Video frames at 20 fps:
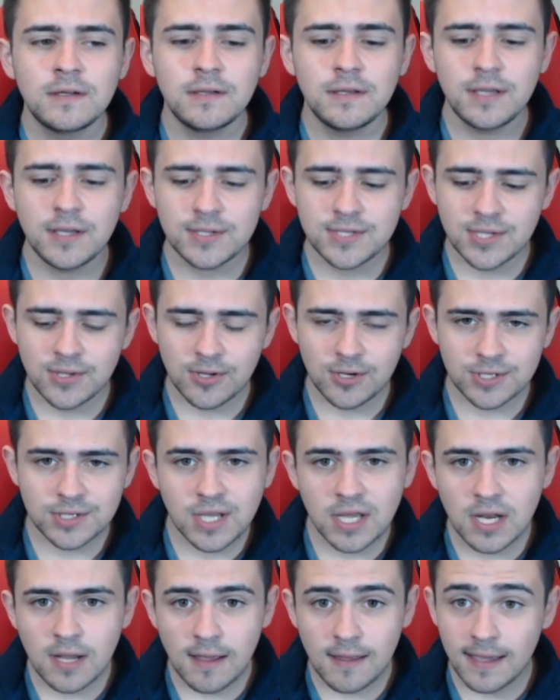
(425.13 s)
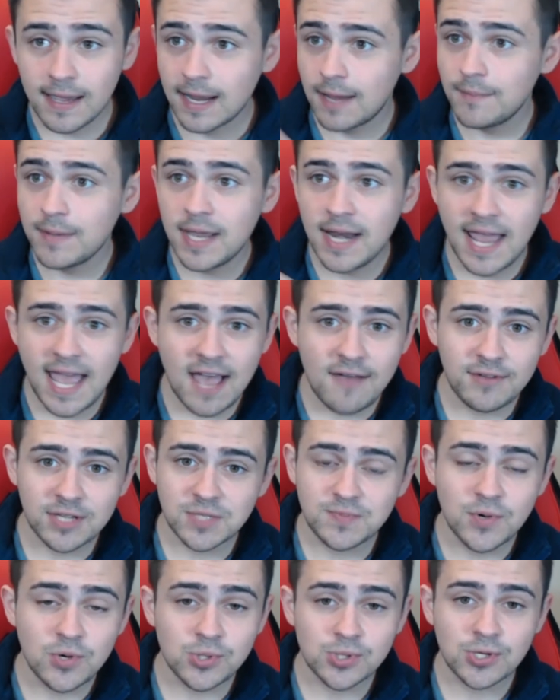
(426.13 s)
So there's I'm gonna have
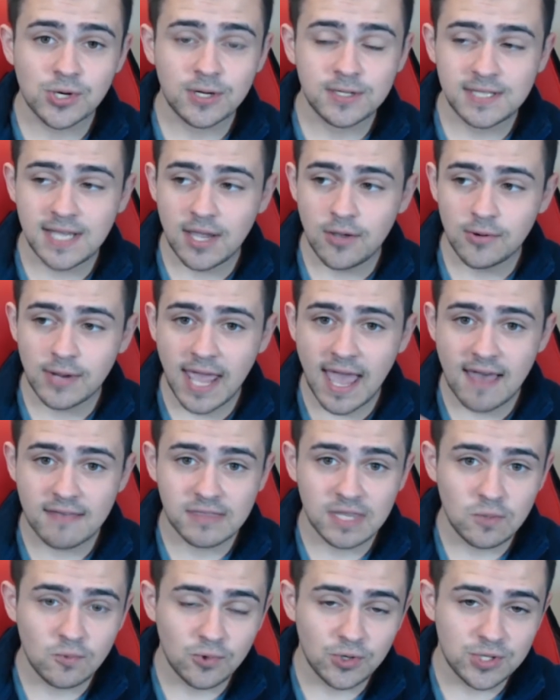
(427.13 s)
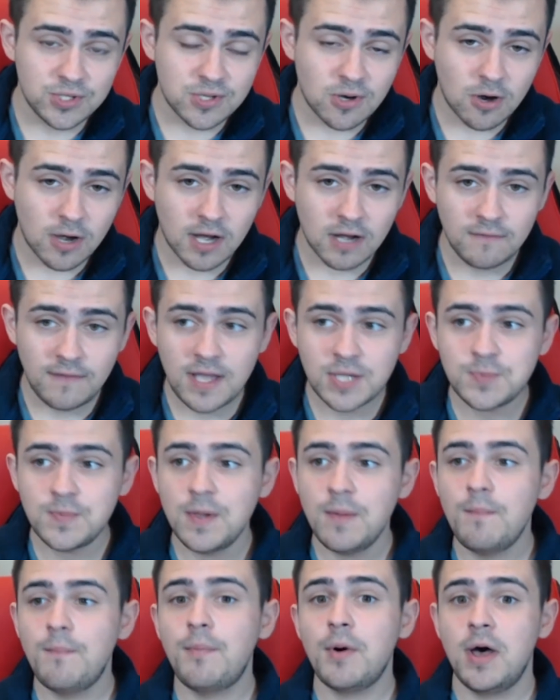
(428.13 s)
exposure because I own Cathie Wood's ARK investment,
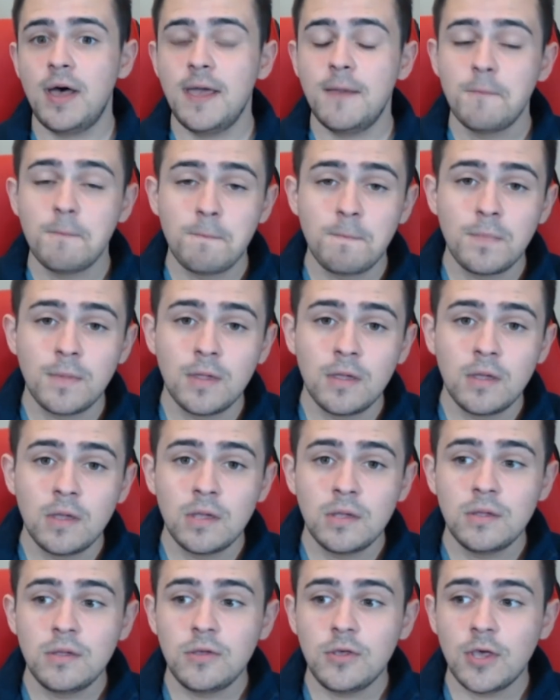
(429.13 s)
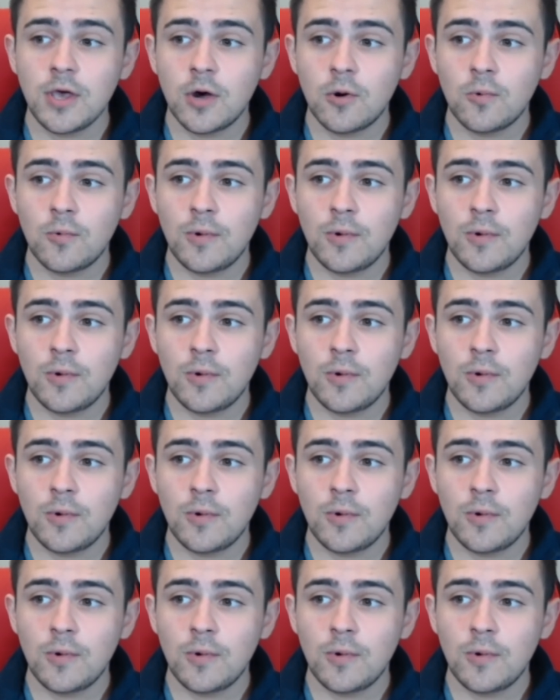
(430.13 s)
but can't